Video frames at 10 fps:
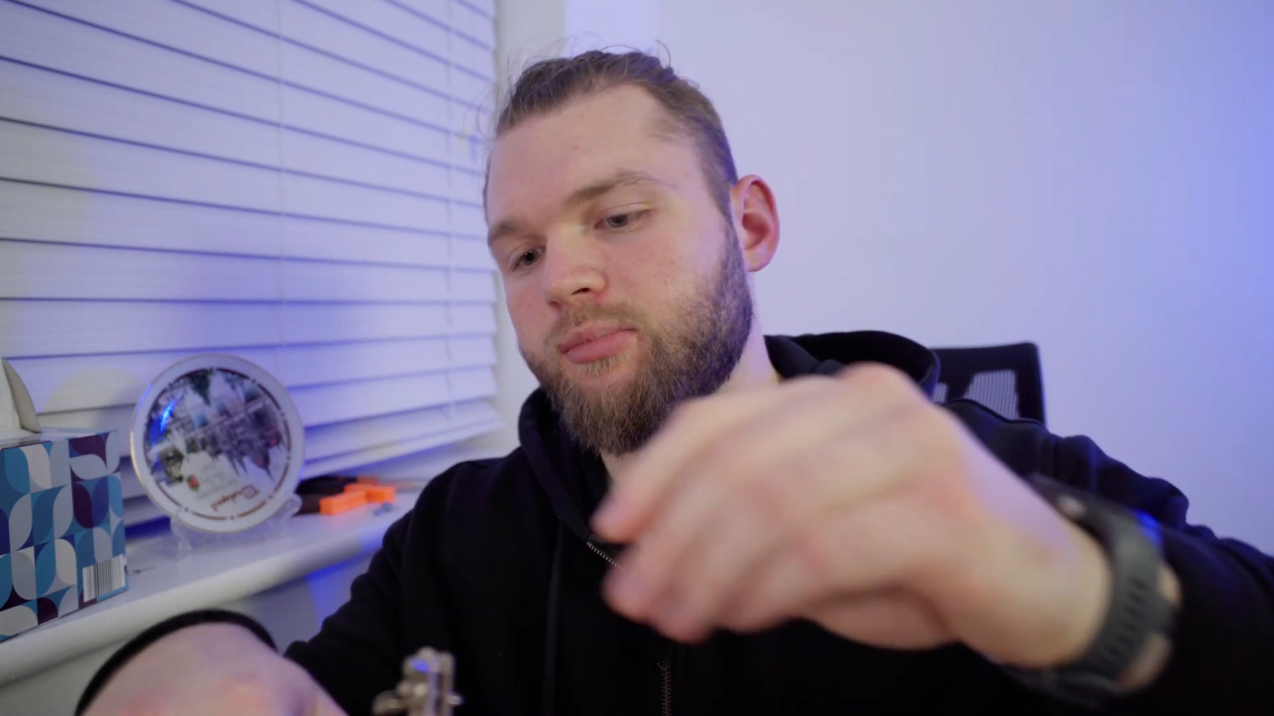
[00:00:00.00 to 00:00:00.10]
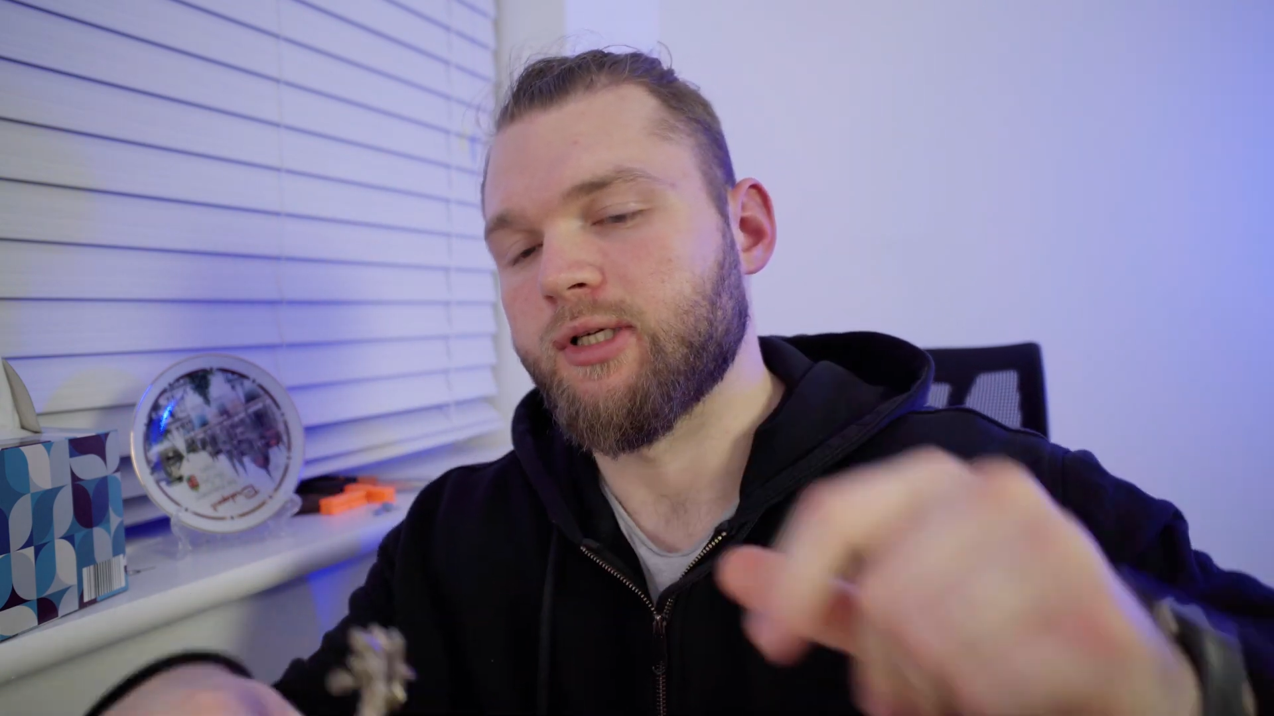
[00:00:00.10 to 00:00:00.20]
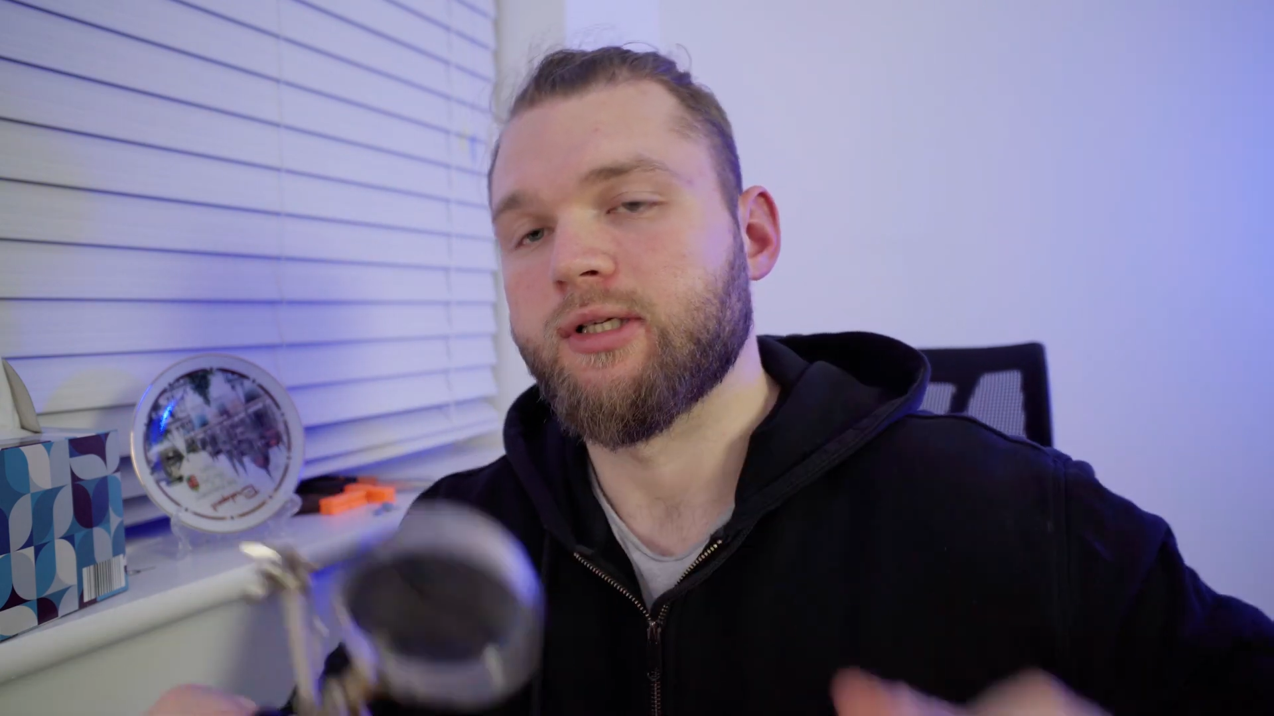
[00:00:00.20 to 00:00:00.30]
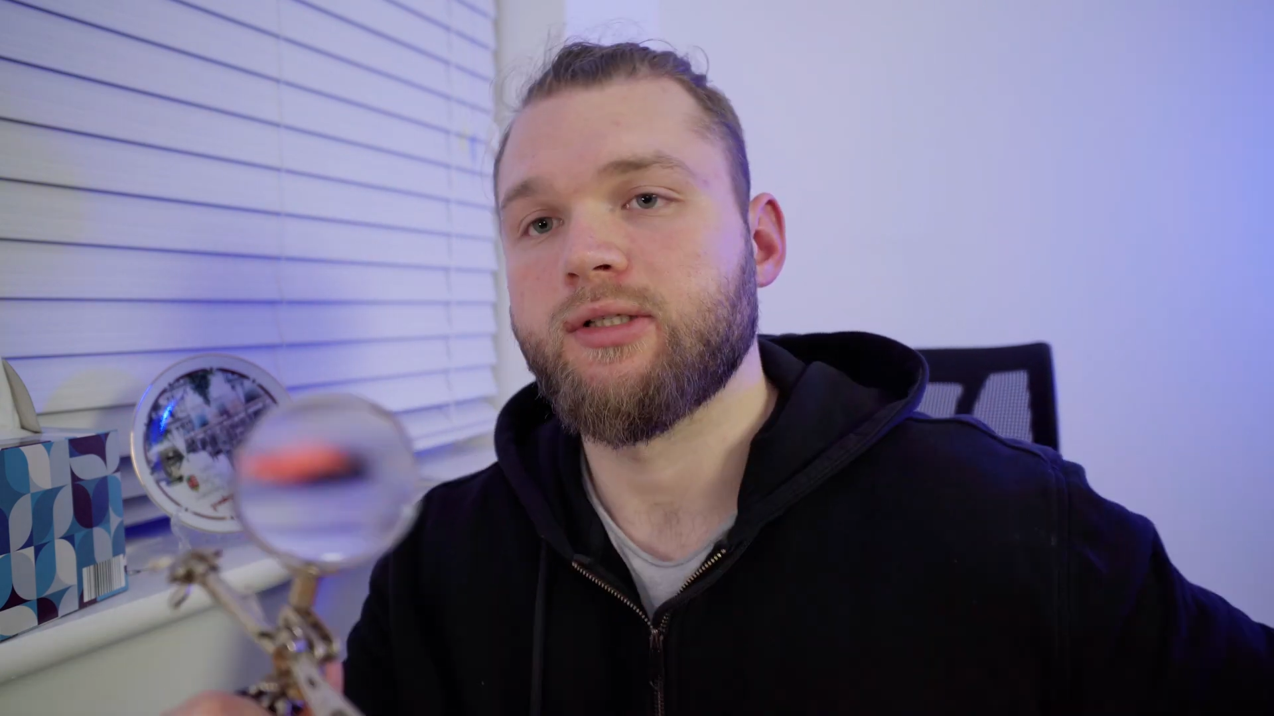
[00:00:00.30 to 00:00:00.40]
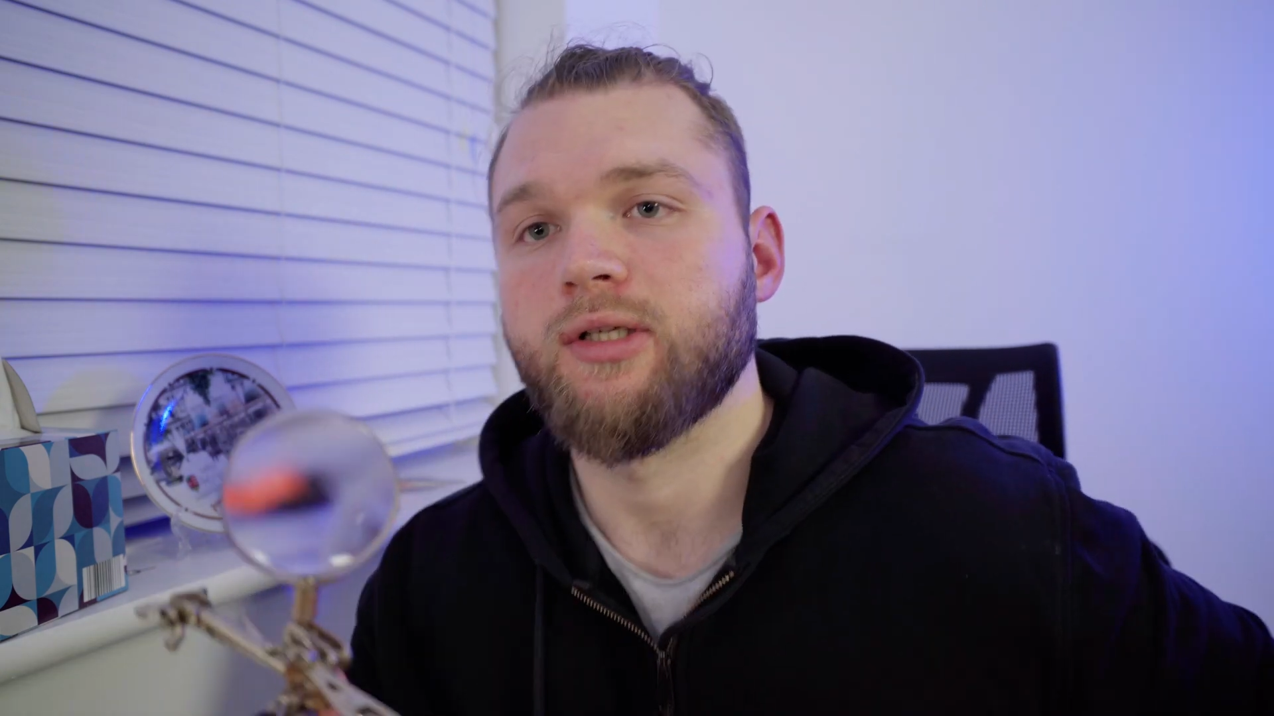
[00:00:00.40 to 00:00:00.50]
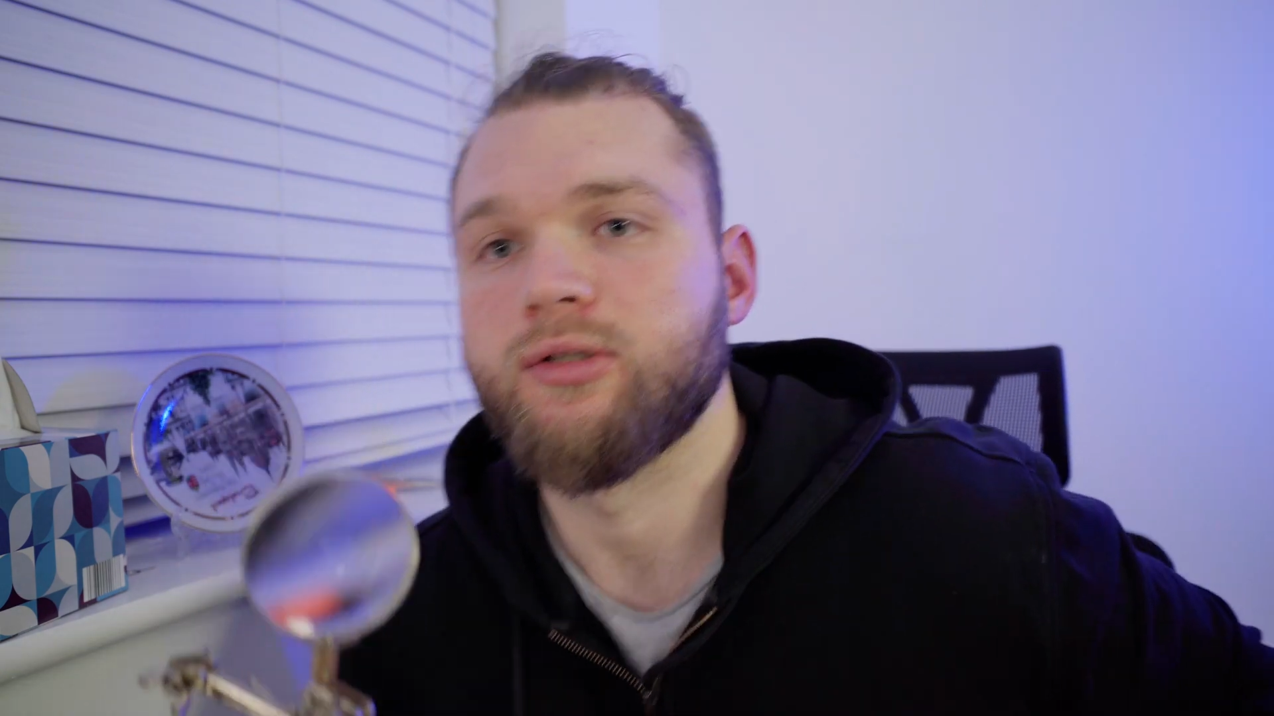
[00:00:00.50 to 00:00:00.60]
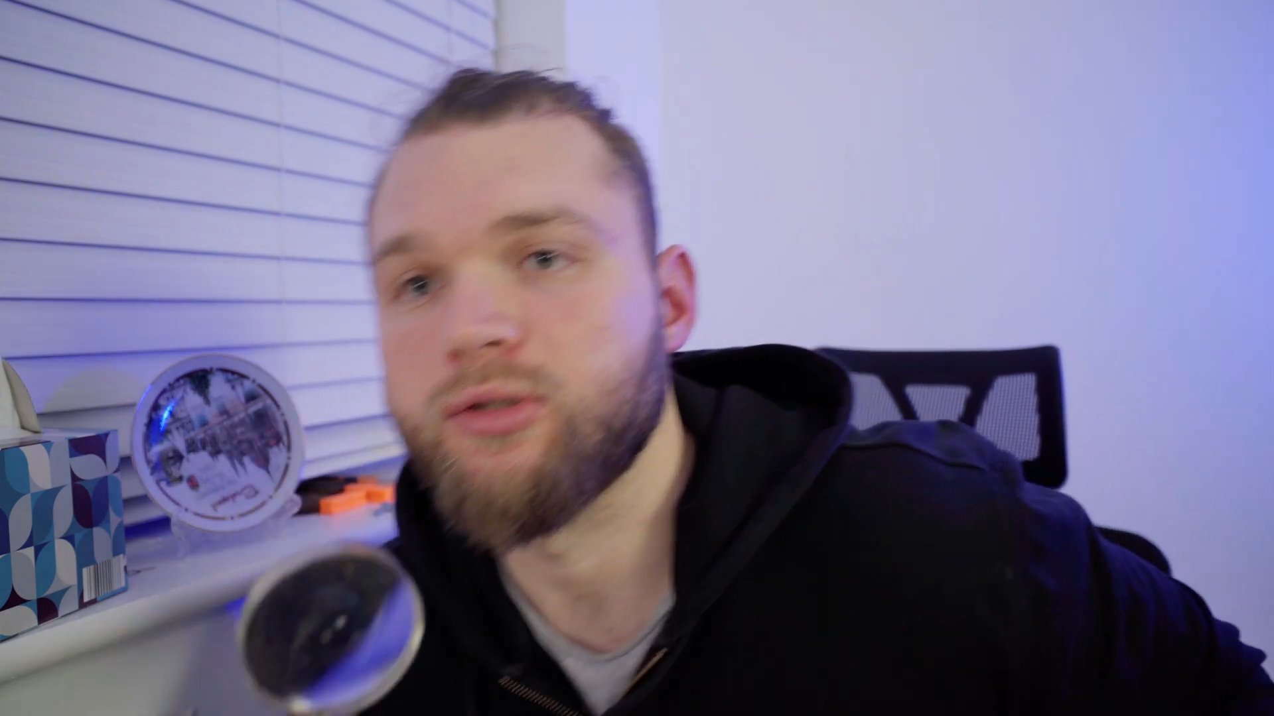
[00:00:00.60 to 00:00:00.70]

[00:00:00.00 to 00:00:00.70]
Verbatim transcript: place and